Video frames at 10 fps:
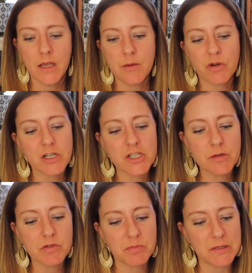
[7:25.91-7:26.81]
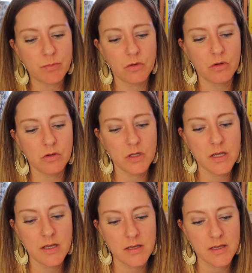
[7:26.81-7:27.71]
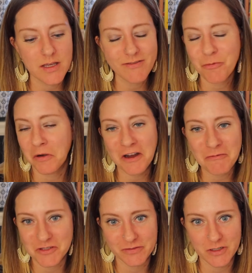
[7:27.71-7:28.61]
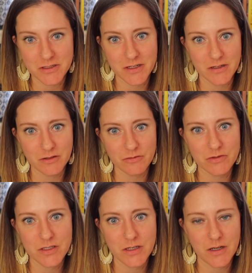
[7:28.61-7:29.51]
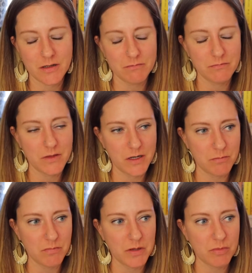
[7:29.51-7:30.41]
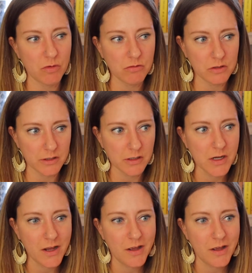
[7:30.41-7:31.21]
And when I share with people, even when I was first diagnosed, that I'm bipolar,